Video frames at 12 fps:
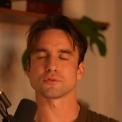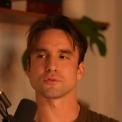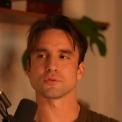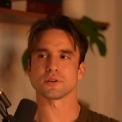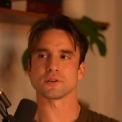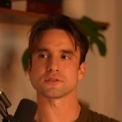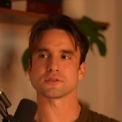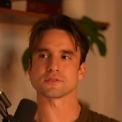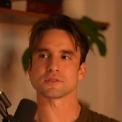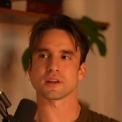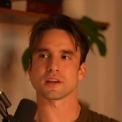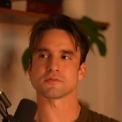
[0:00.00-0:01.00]

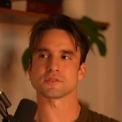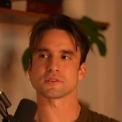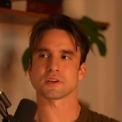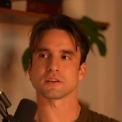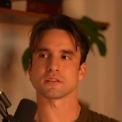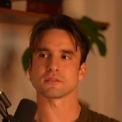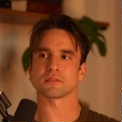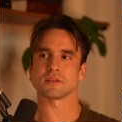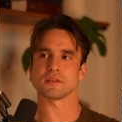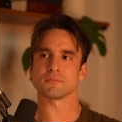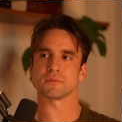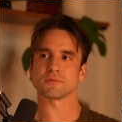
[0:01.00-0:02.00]
traditions that have this kind of
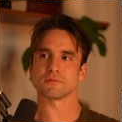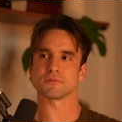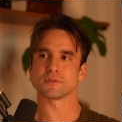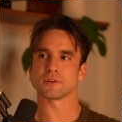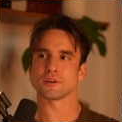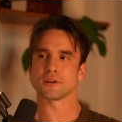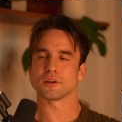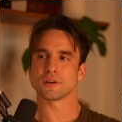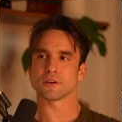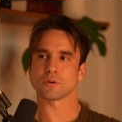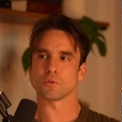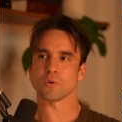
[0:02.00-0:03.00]
theme of
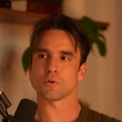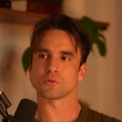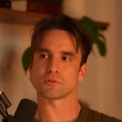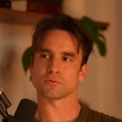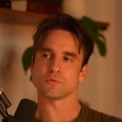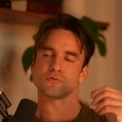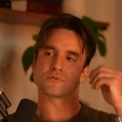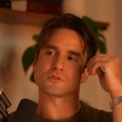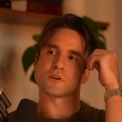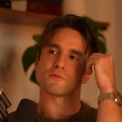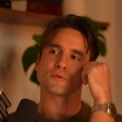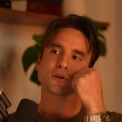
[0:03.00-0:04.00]
growth through
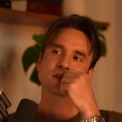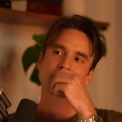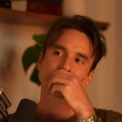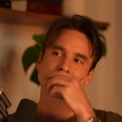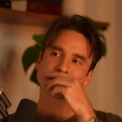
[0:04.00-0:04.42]
suffering.